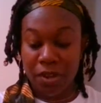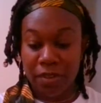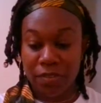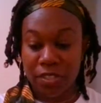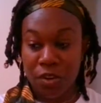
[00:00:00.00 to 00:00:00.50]

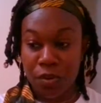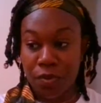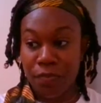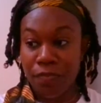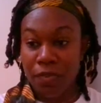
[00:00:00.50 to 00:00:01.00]
with.
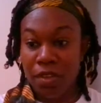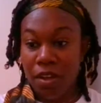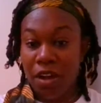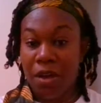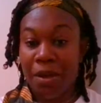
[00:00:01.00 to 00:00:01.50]
So
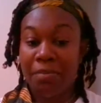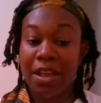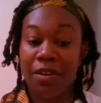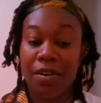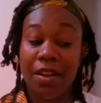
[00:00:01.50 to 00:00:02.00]
I'm
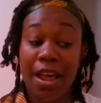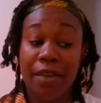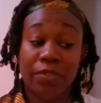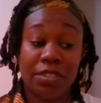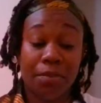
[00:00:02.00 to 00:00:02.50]
not gonna
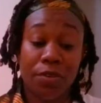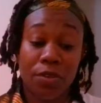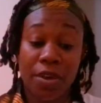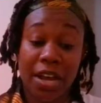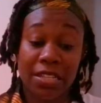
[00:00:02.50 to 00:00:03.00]
lie, for some of
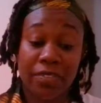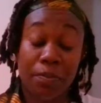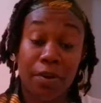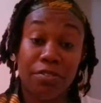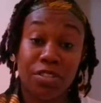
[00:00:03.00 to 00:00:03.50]
you guys, if the
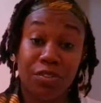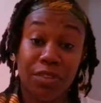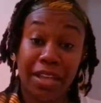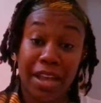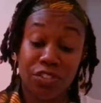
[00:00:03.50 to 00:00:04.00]
person knew
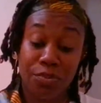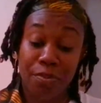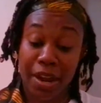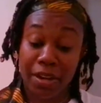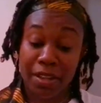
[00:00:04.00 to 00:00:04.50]
they got you
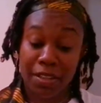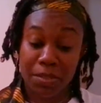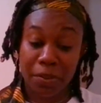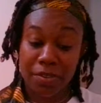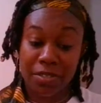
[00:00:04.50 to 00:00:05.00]
pregnant,
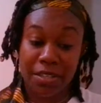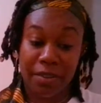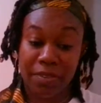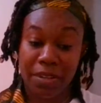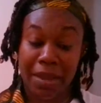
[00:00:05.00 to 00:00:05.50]
this person
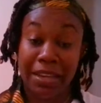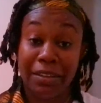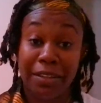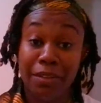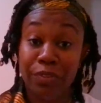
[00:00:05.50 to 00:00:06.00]
definitely might
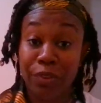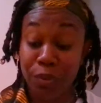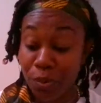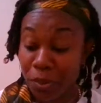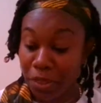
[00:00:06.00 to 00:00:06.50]
leave
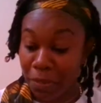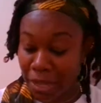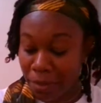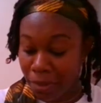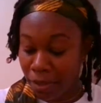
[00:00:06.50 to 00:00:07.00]
you with the
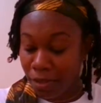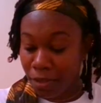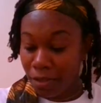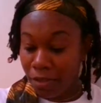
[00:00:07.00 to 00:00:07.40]
baby.